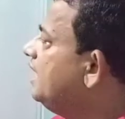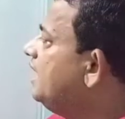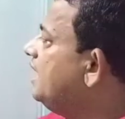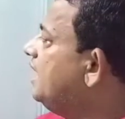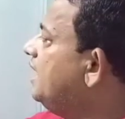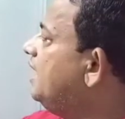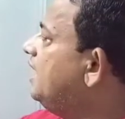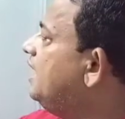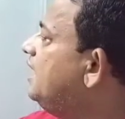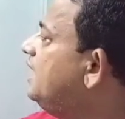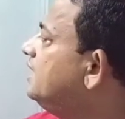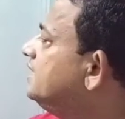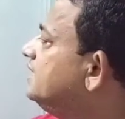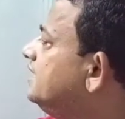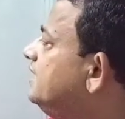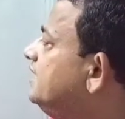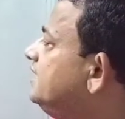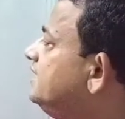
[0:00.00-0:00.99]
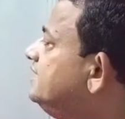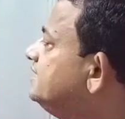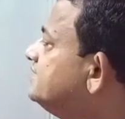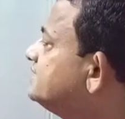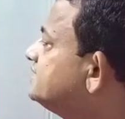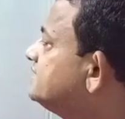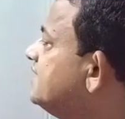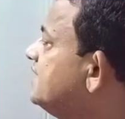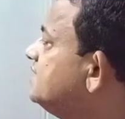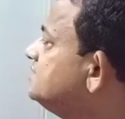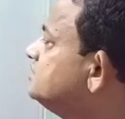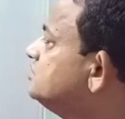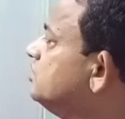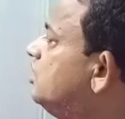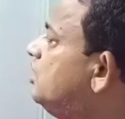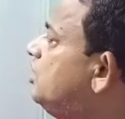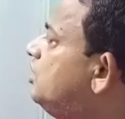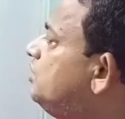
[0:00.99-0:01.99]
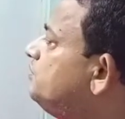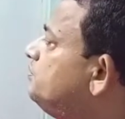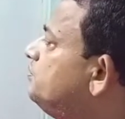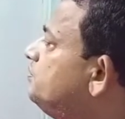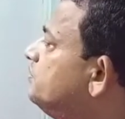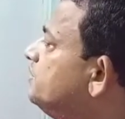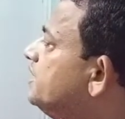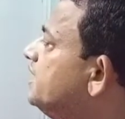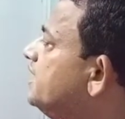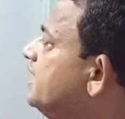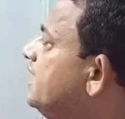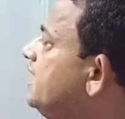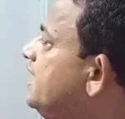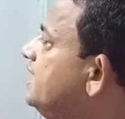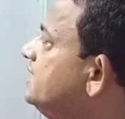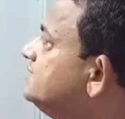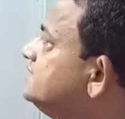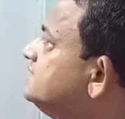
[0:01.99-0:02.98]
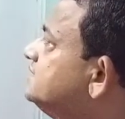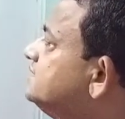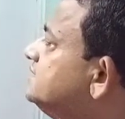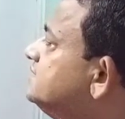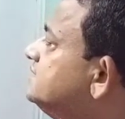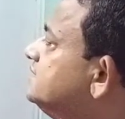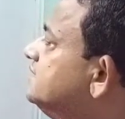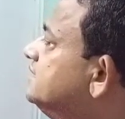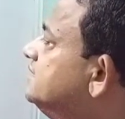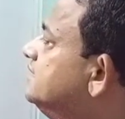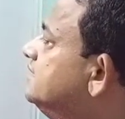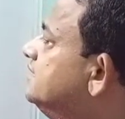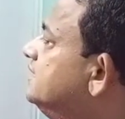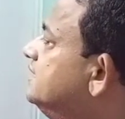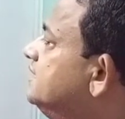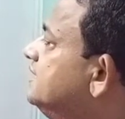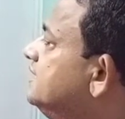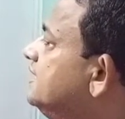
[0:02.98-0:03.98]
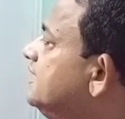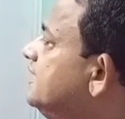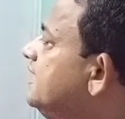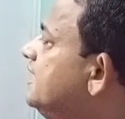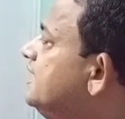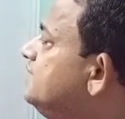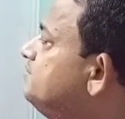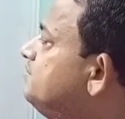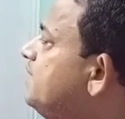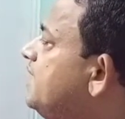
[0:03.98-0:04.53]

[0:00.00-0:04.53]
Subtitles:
and a distance of S n